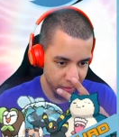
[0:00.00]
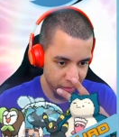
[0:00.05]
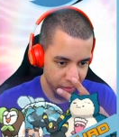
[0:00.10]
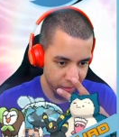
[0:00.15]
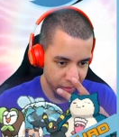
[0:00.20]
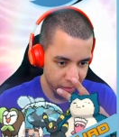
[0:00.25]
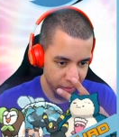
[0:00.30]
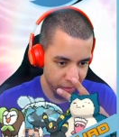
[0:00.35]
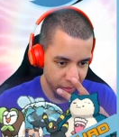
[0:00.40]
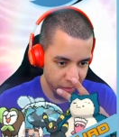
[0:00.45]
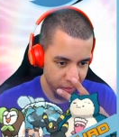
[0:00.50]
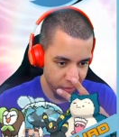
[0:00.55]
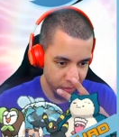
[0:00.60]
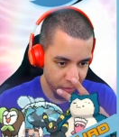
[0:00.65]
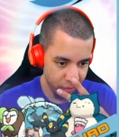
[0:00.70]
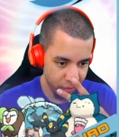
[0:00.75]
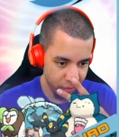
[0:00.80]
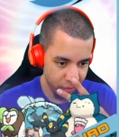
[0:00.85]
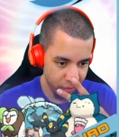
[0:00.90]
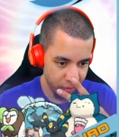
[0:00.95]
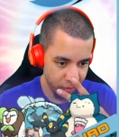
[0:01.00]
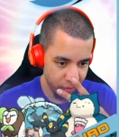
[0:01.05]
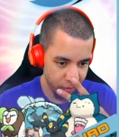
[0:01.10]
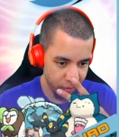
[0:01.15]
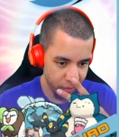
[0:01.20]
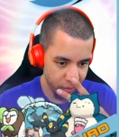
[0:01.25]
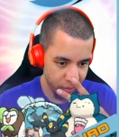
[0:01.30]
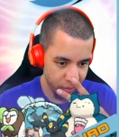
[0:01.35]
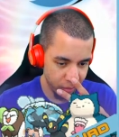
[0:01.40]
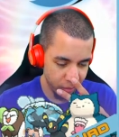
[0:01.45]

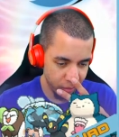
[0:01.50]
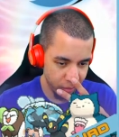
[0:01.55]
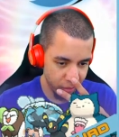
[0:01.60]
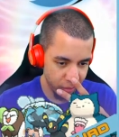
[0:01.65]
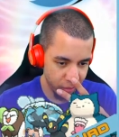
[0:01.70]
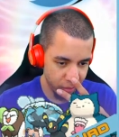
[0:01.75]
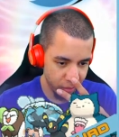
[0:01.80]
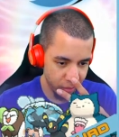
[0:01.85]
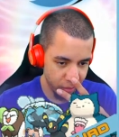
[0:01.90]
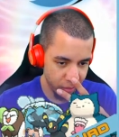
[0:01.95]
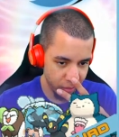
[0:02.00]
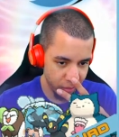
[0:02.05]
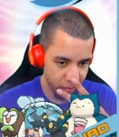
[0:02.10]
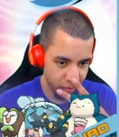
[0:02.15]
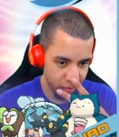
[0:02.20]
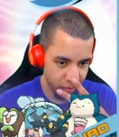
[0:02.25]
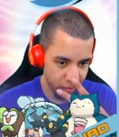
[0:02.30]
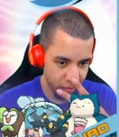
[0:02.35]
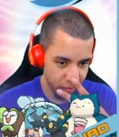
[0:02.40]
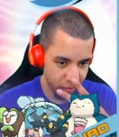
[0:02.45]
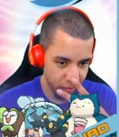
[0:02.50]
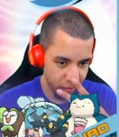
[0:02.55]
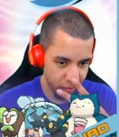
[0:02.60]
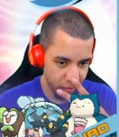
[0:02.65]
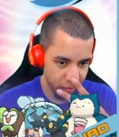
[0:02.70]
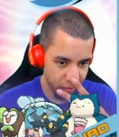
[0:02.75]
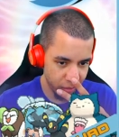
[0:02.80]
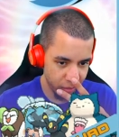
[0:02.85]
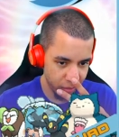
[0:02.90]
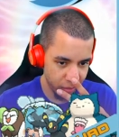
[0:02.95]

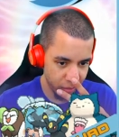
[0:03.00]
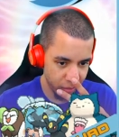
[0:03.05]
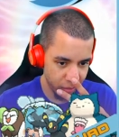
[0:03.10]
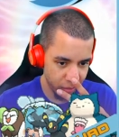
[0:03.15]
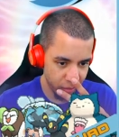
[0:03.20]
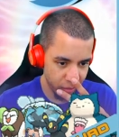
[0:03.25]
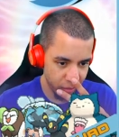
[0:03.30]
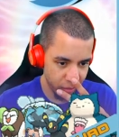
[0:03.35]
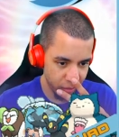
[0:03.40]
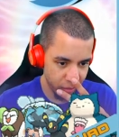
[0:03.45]
Nothing is said.